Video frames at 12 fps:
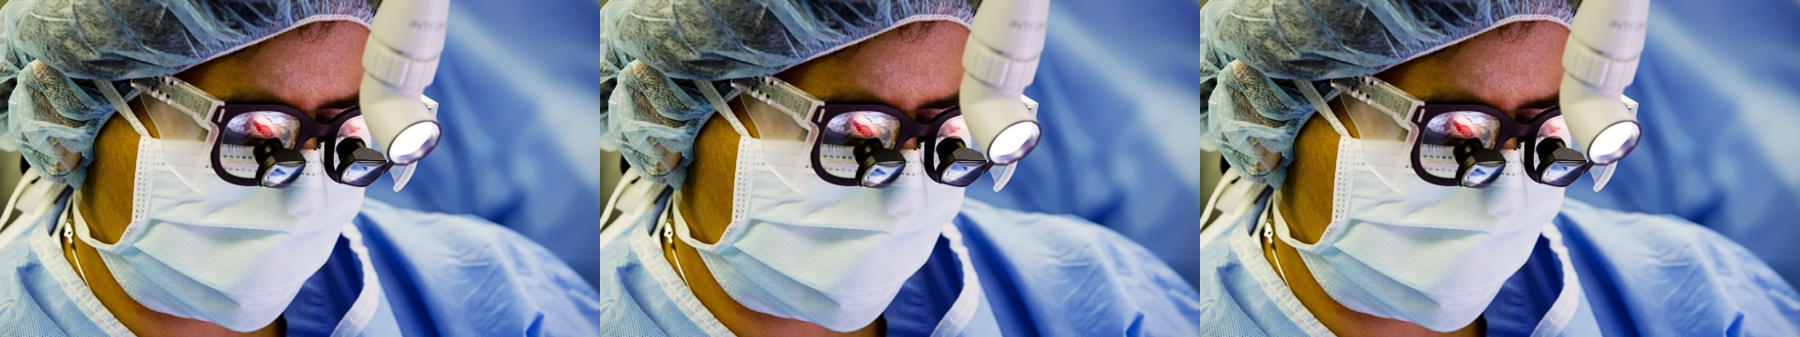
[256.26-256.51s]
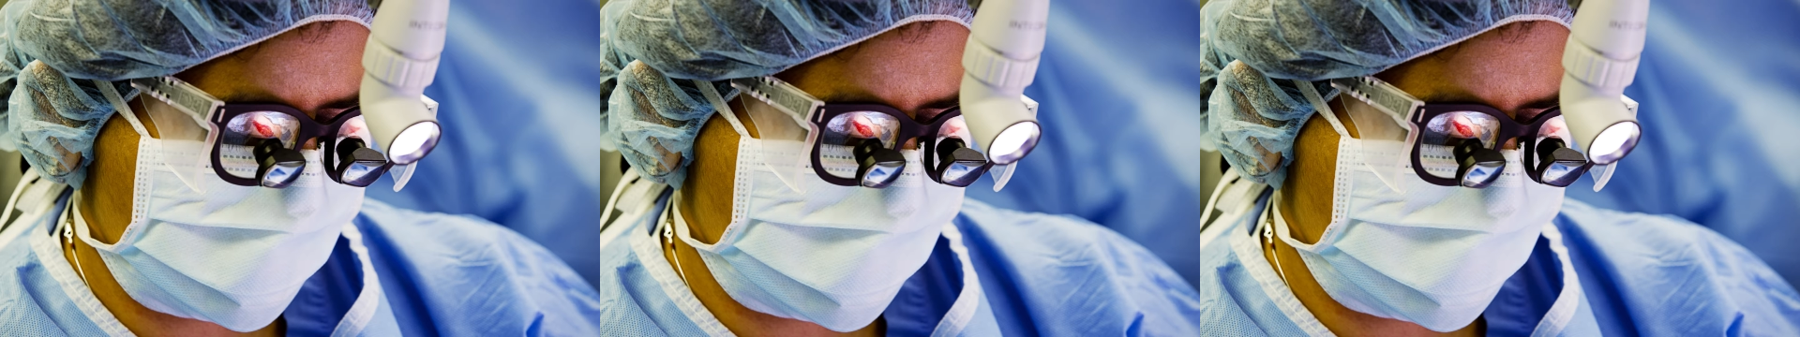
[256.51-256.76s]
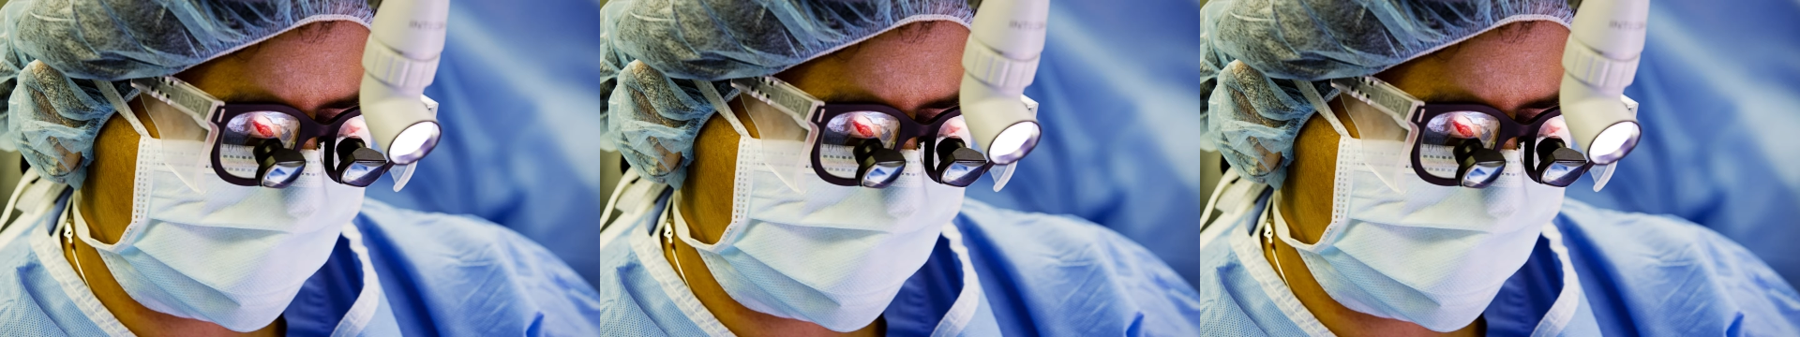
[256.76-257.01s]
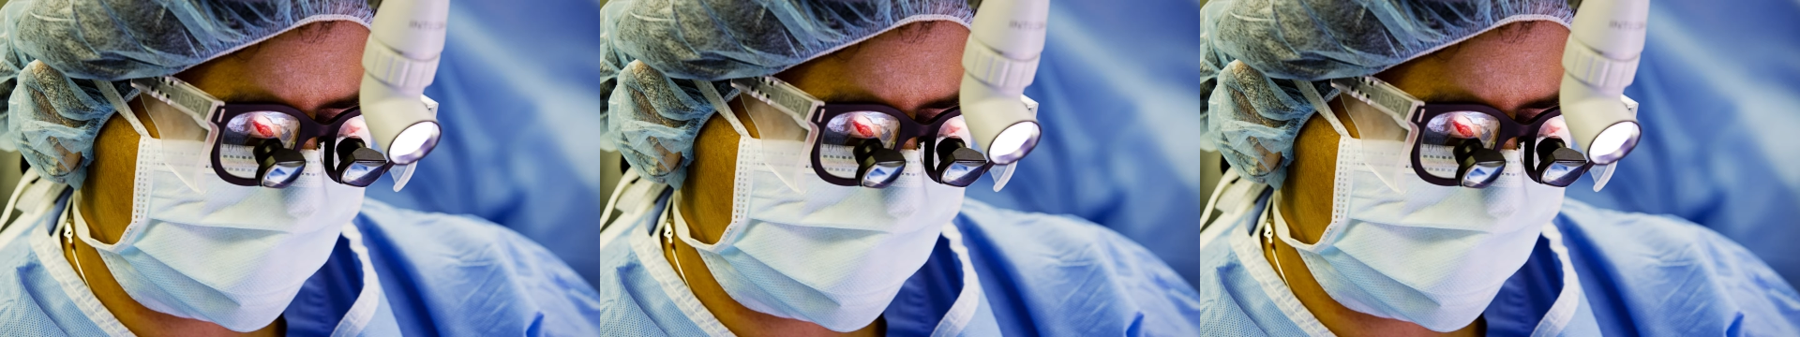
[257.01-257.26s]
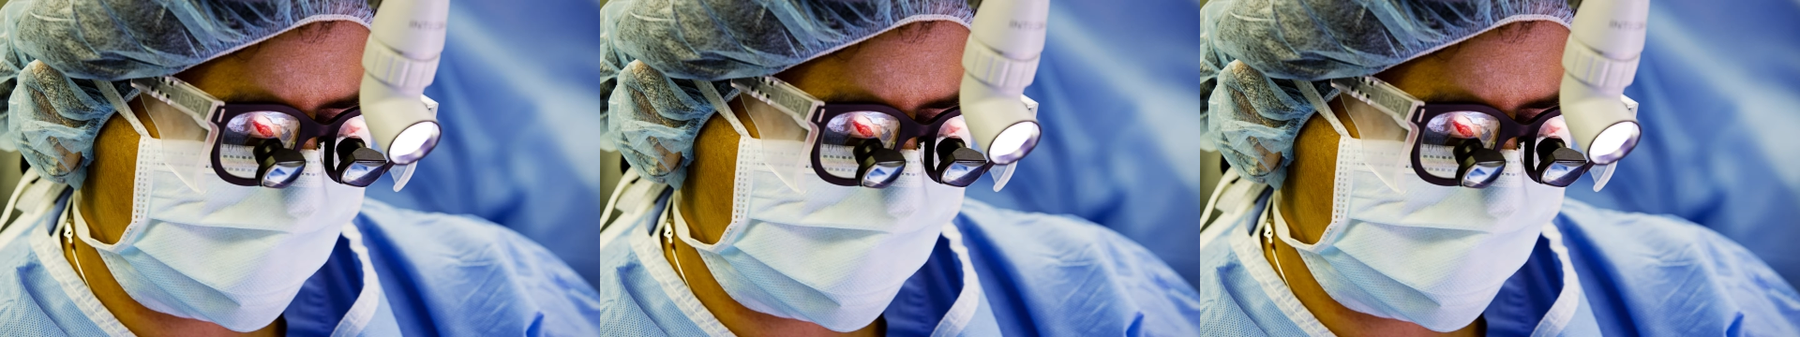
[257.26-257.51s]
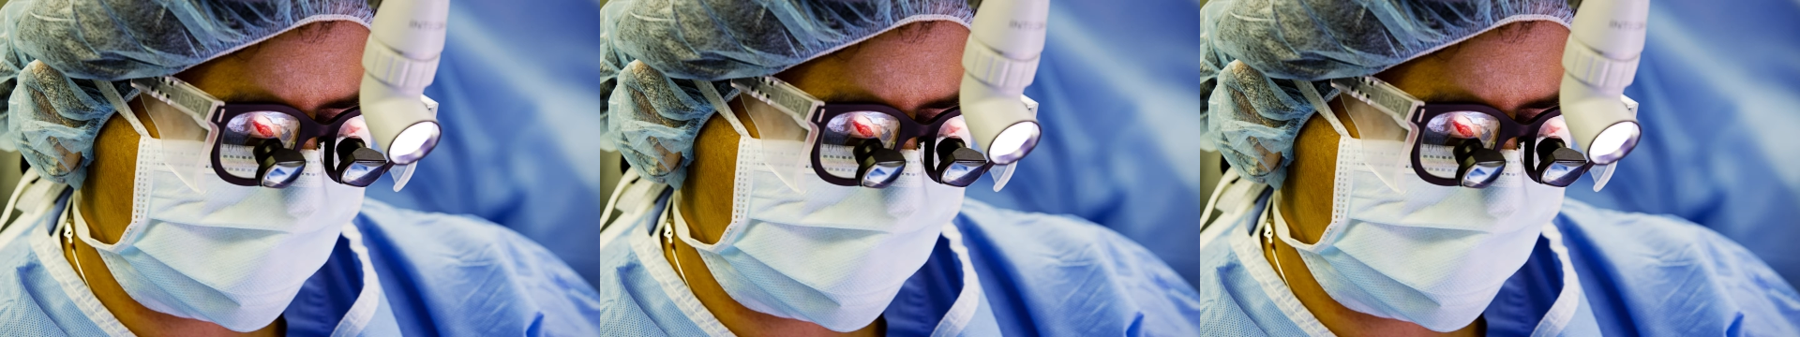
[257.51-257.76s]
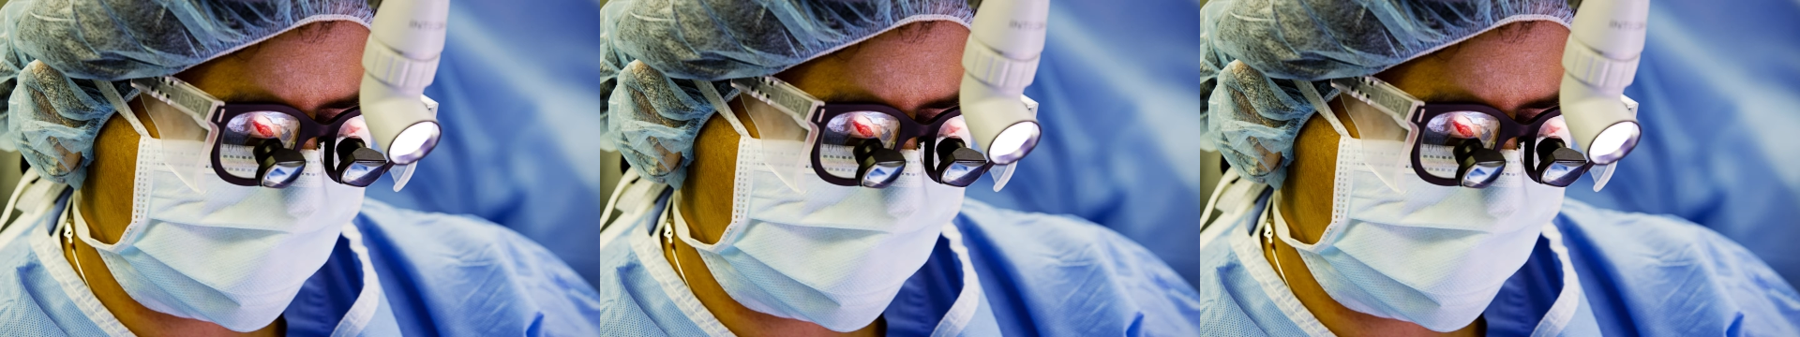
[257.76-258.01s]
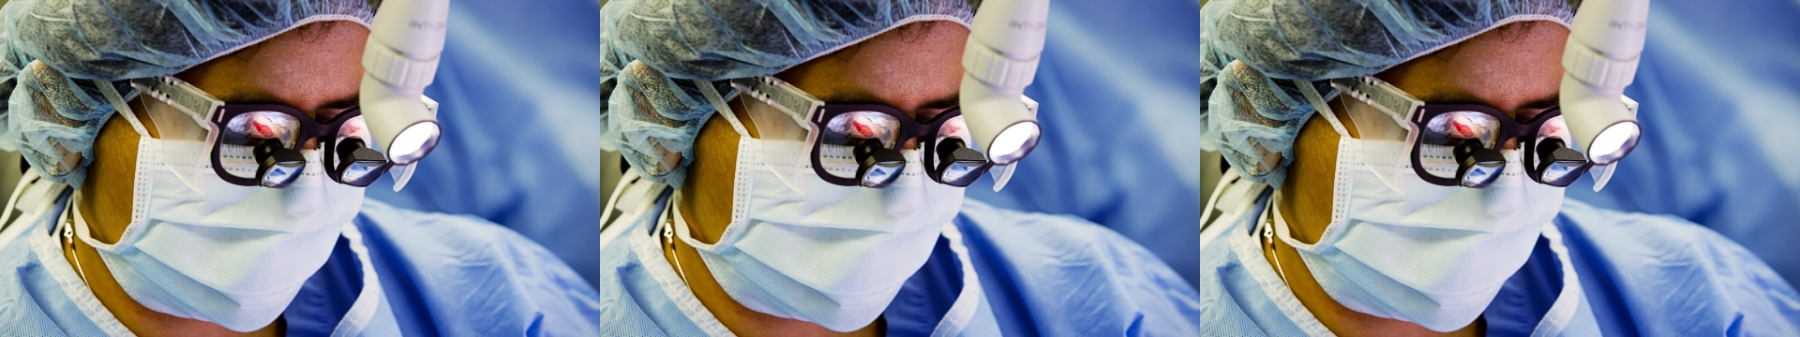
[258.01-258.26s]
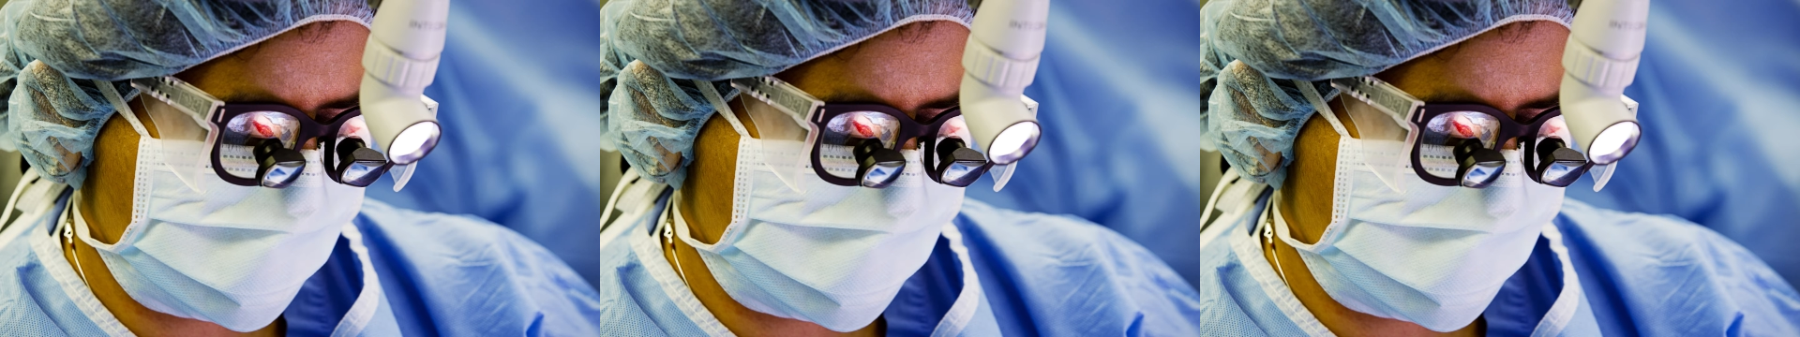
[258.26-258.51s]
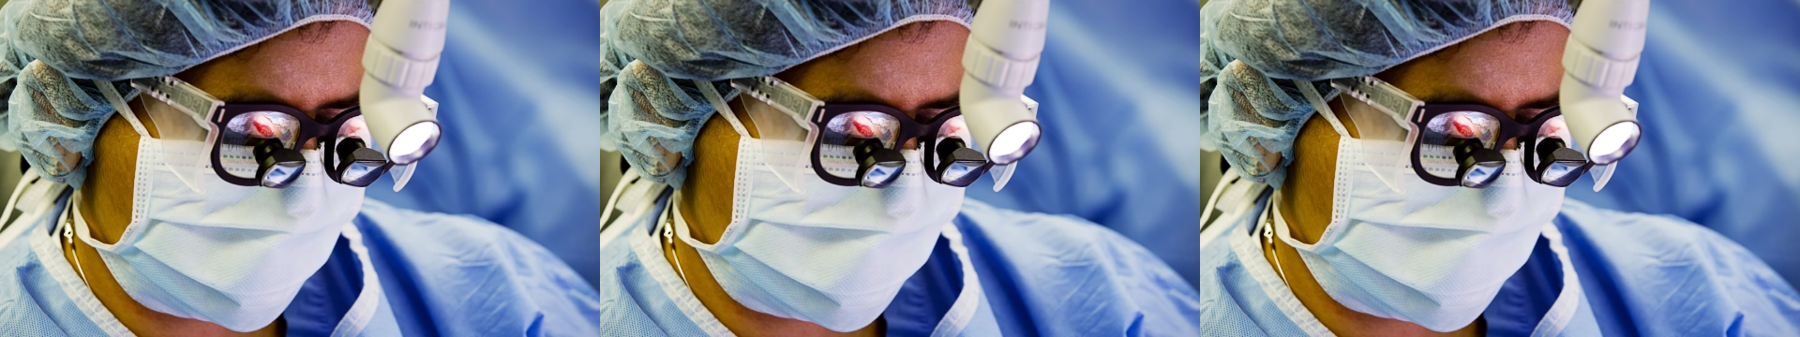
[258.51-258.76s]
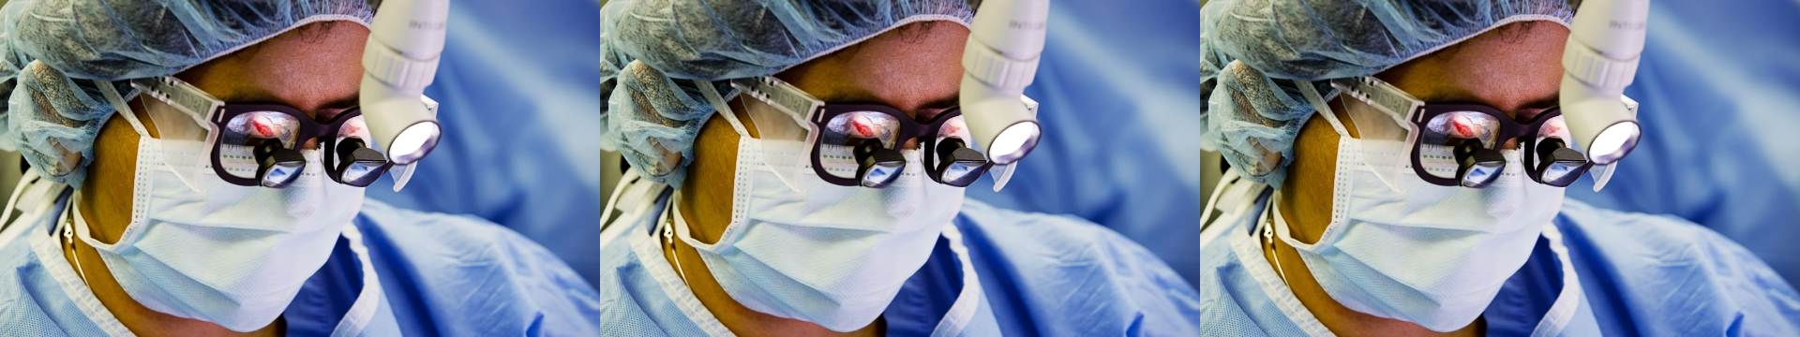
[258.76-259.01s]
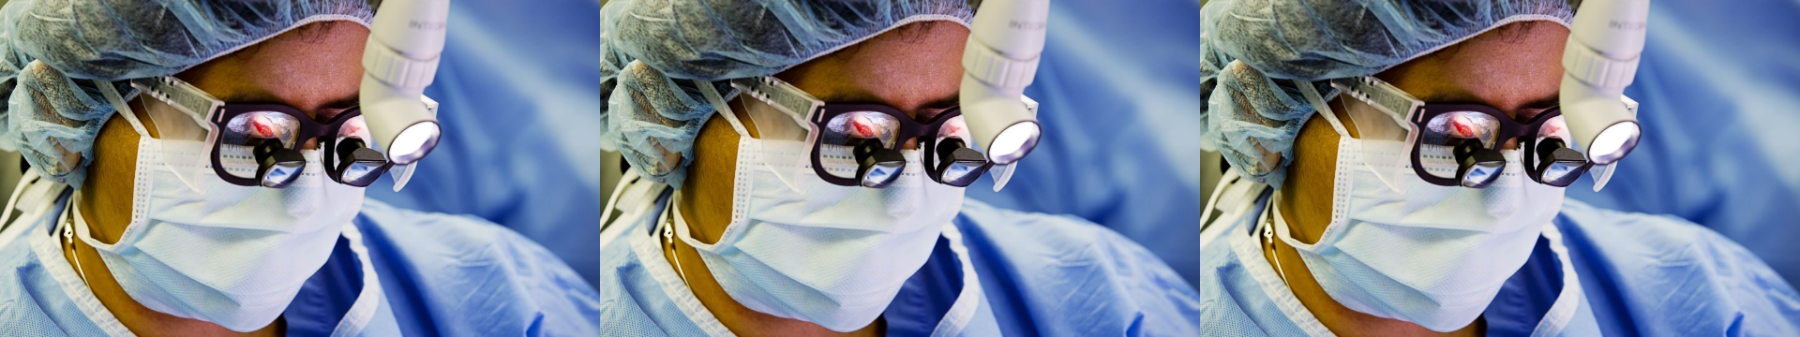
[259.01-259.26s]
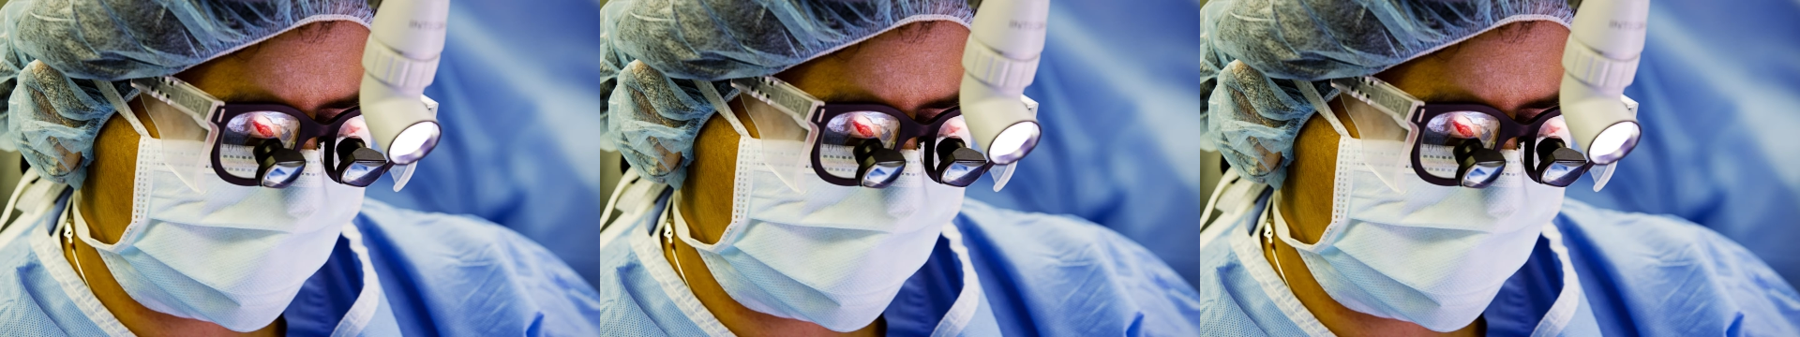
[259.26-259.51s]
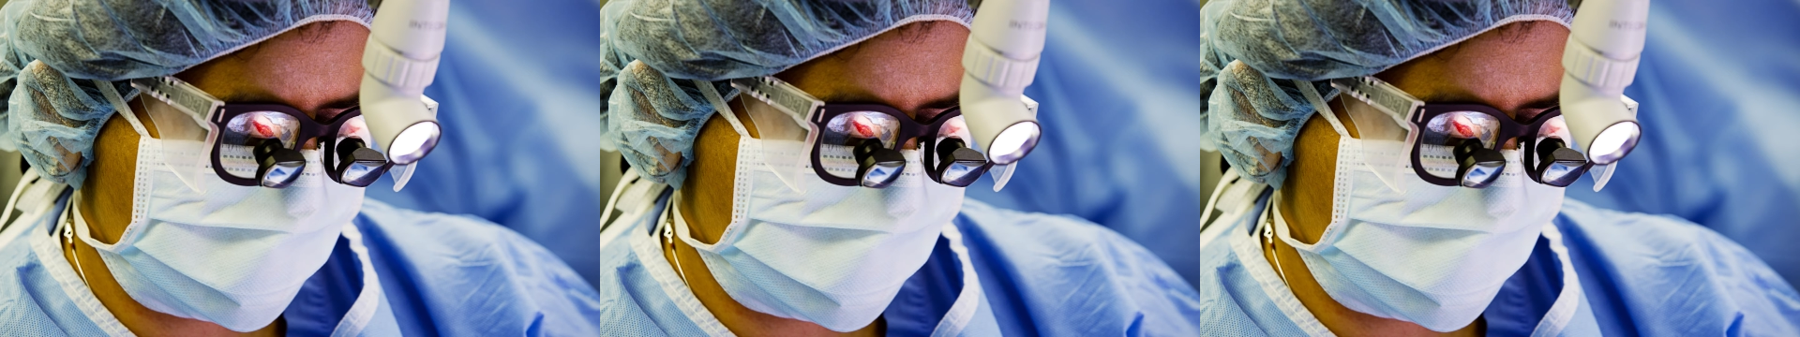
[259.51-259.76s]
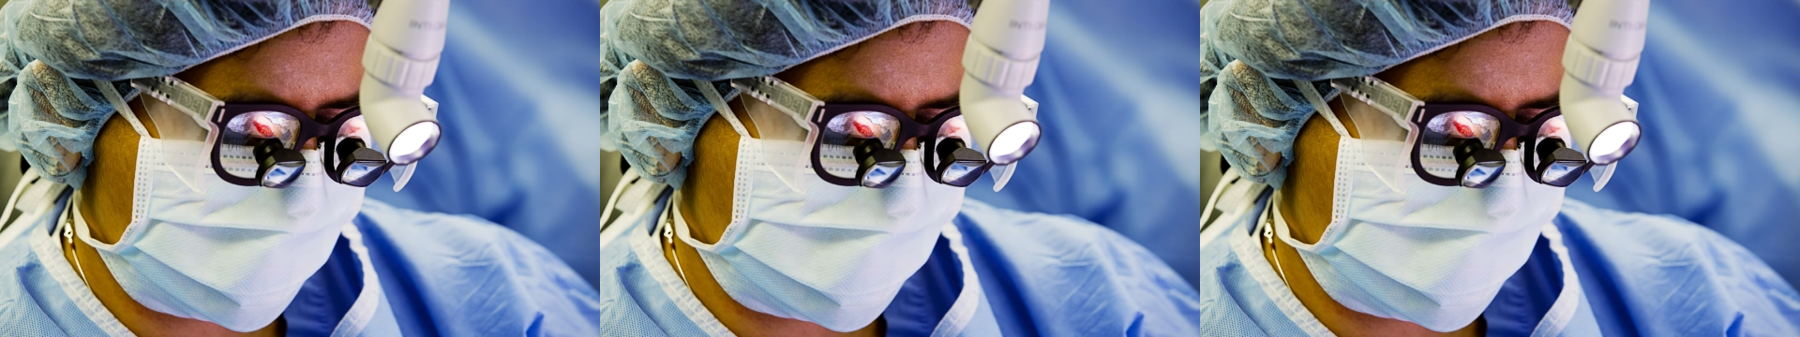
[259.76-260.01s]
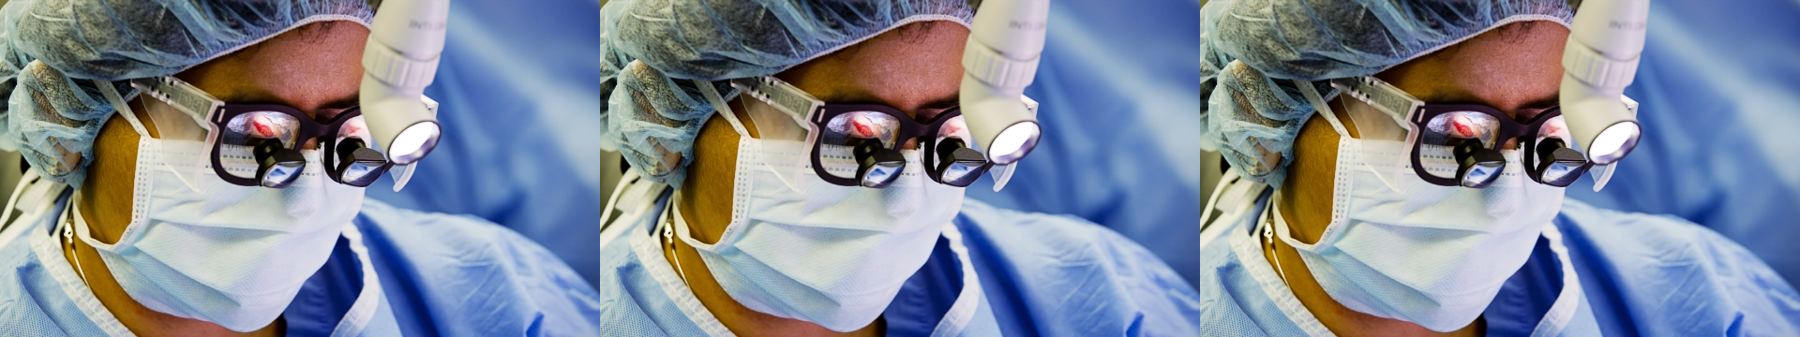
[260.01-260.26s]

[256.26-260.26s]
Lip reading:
No face is visible, so there are no lips to read.